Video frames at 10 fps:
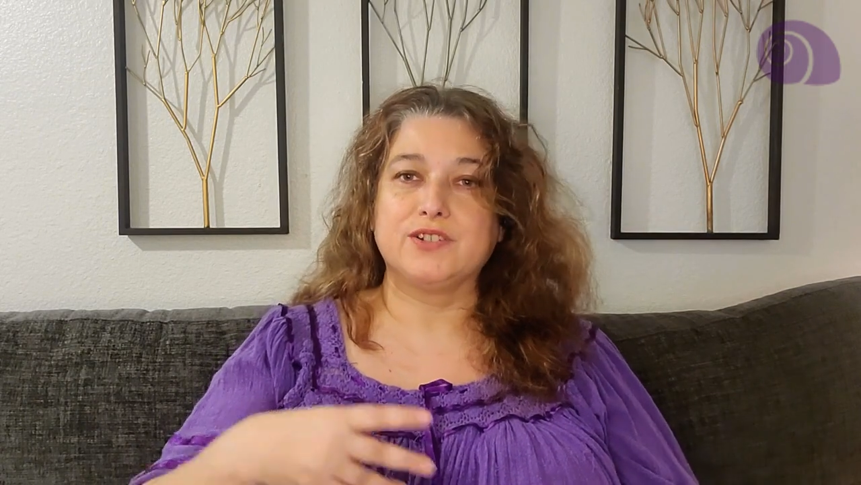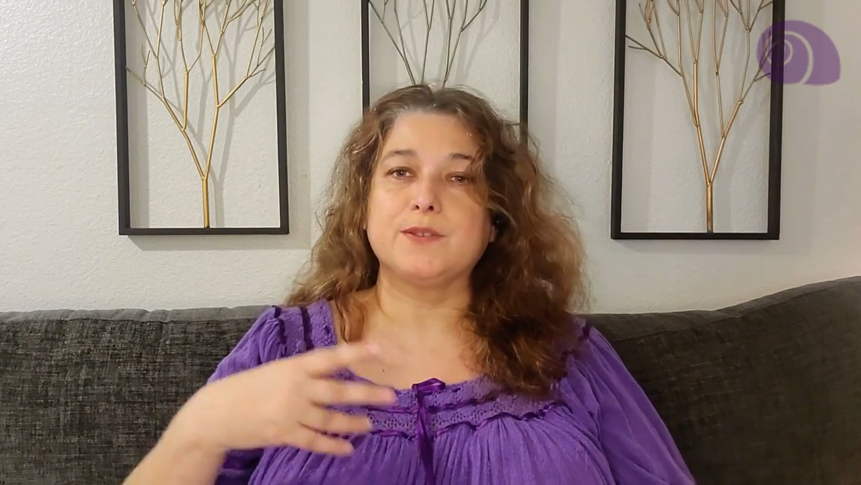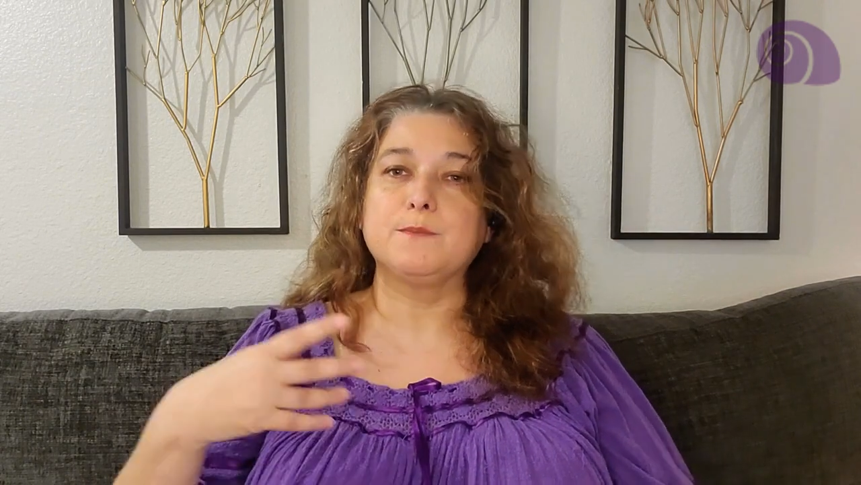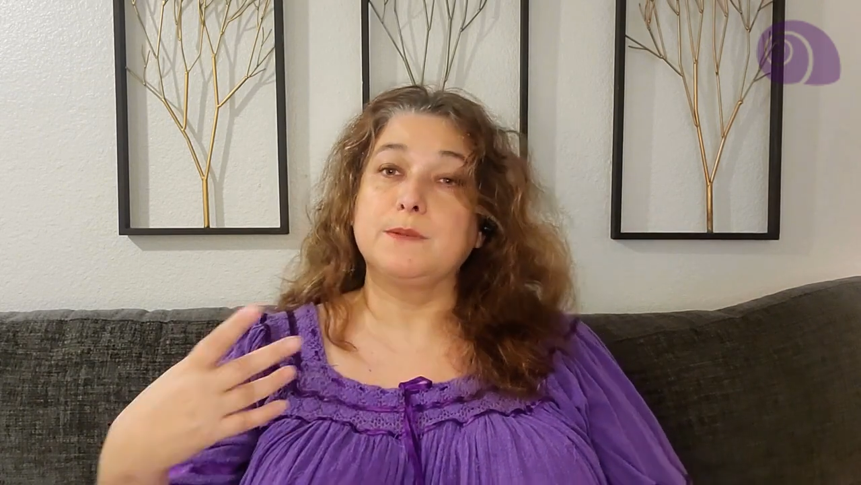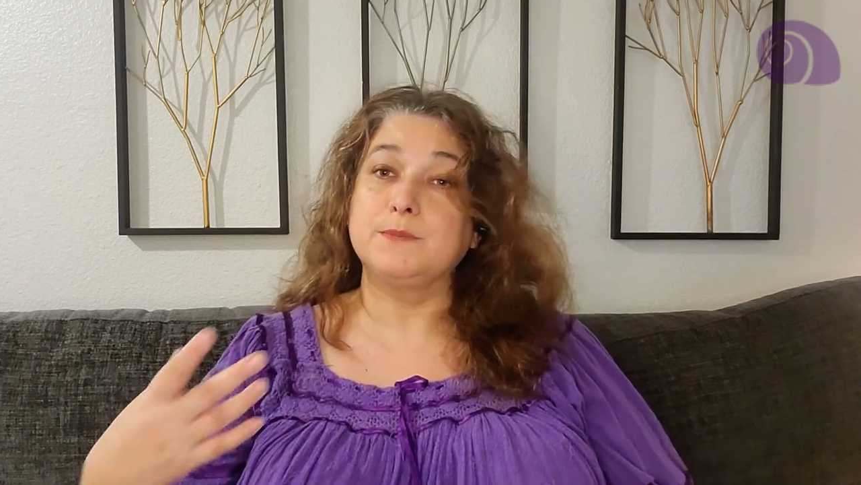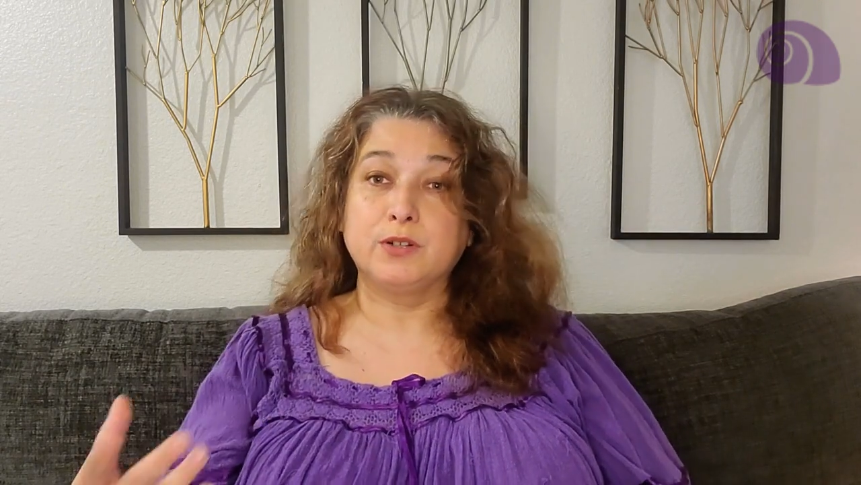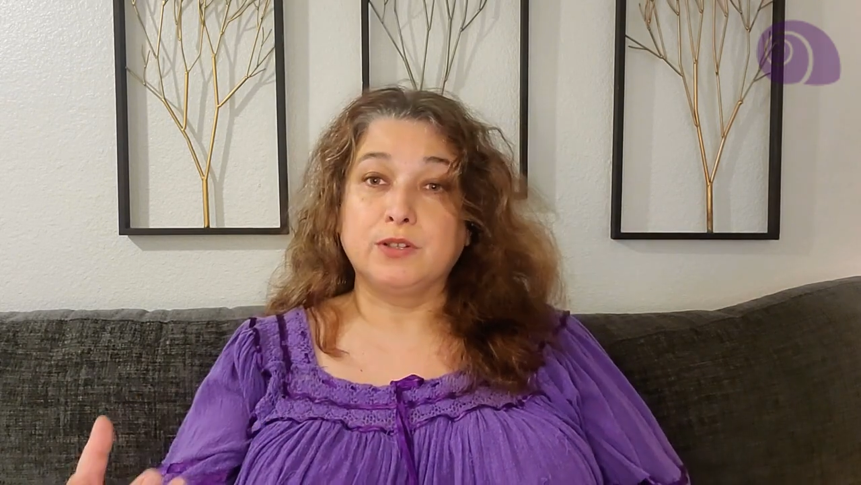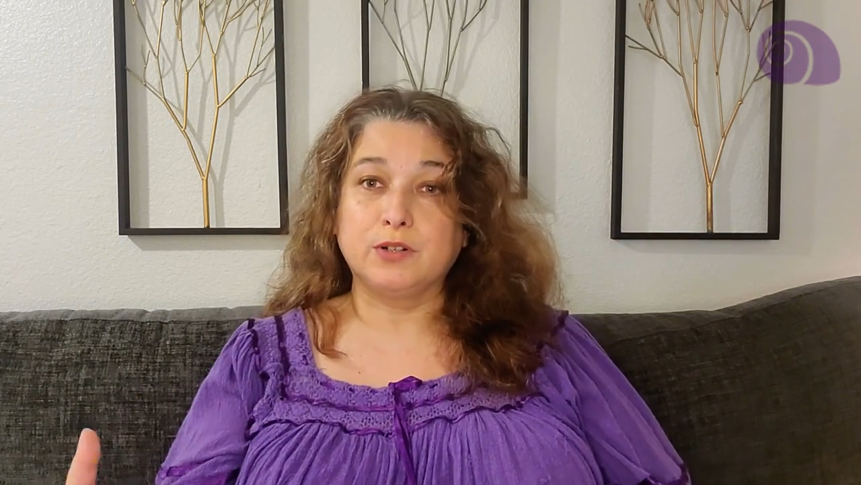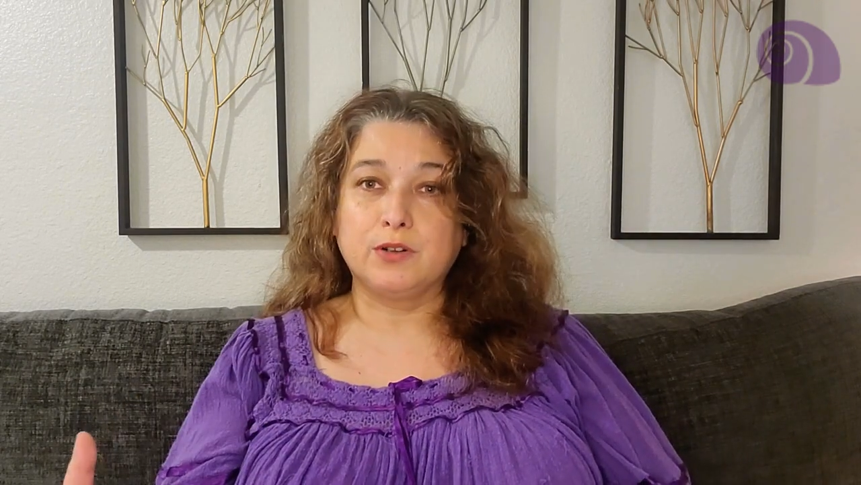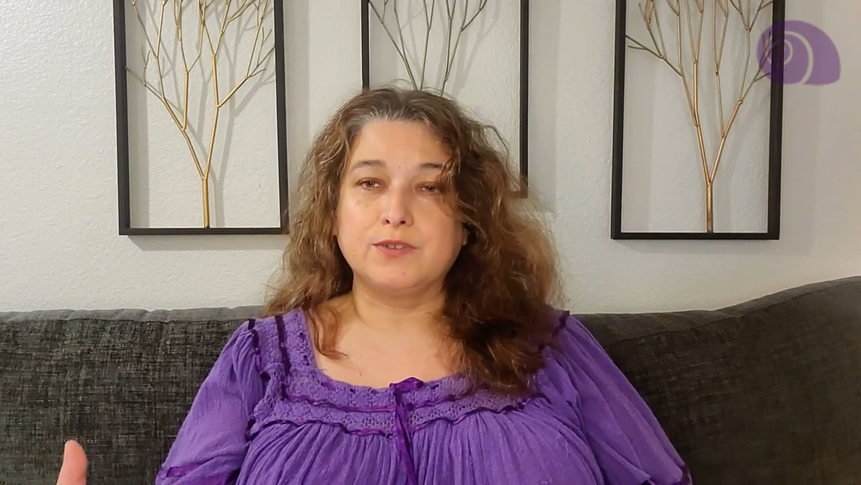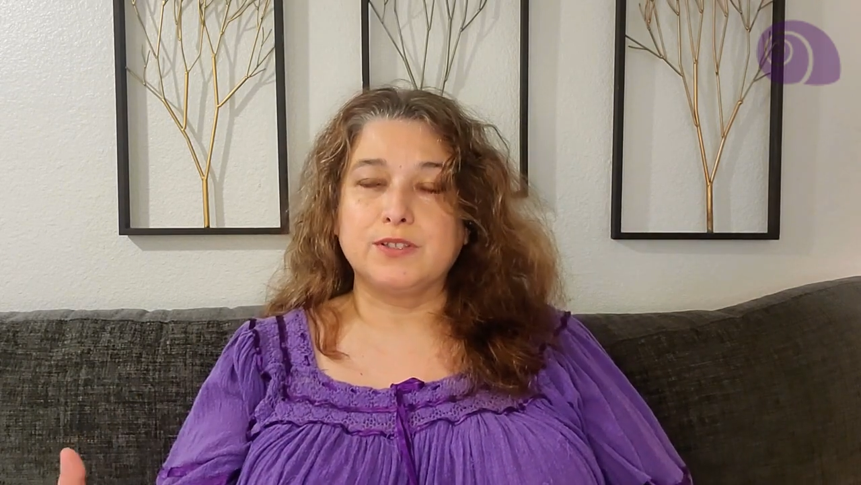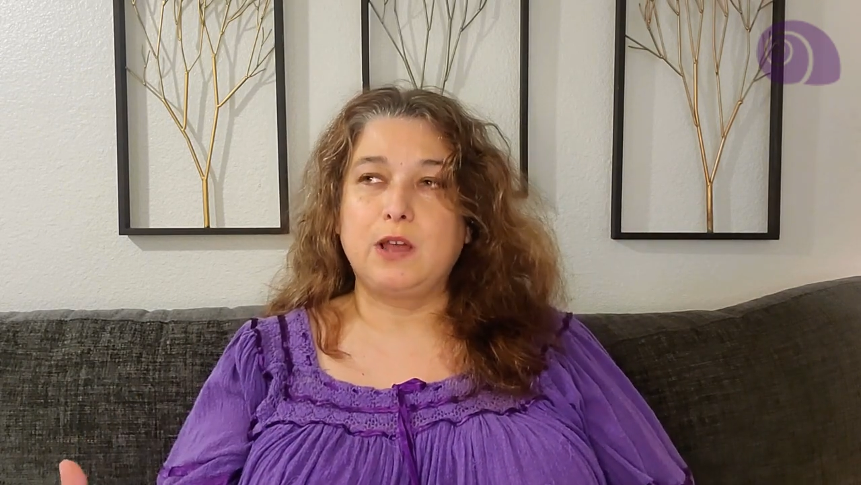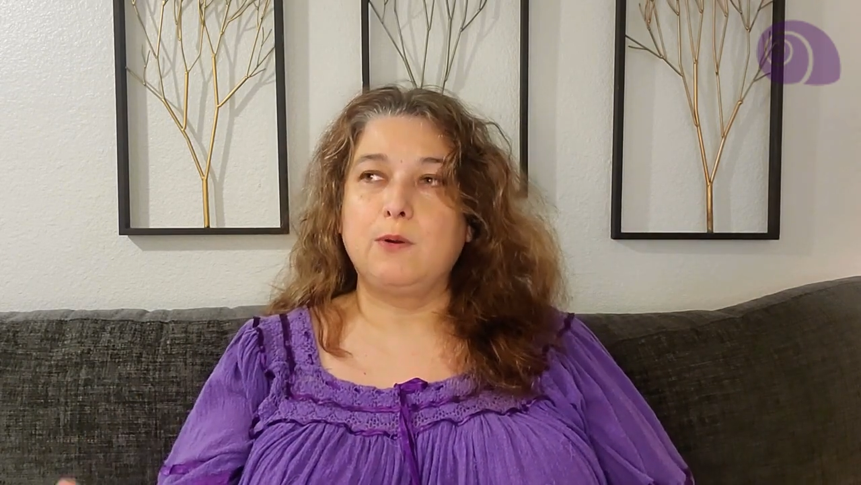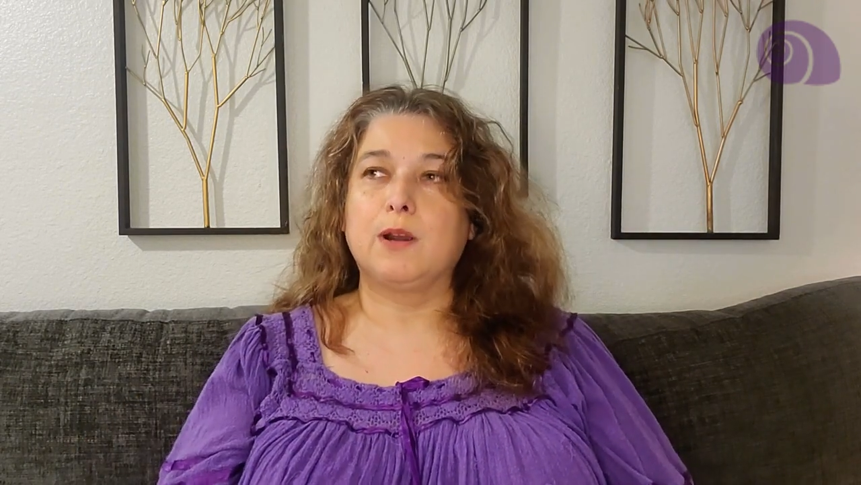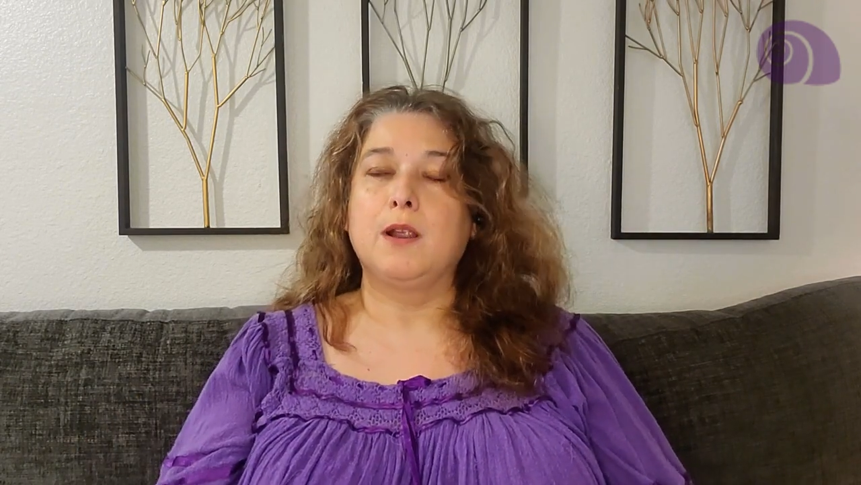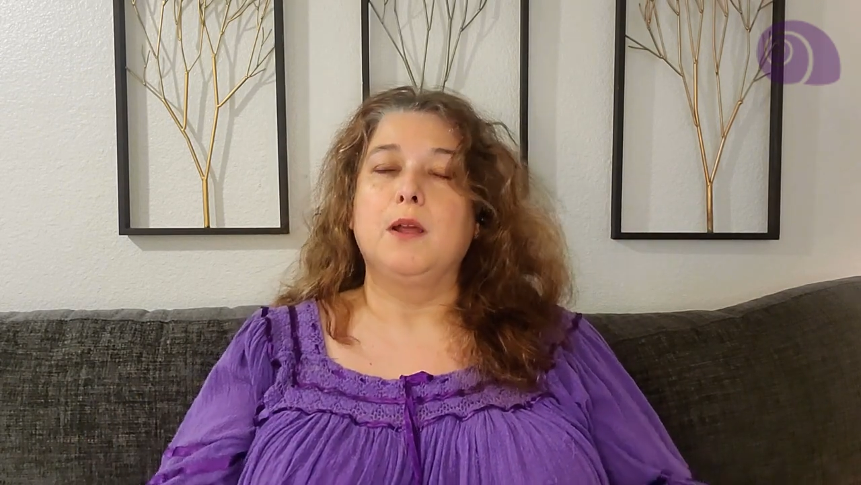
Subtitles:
sometimes they're going to go slower,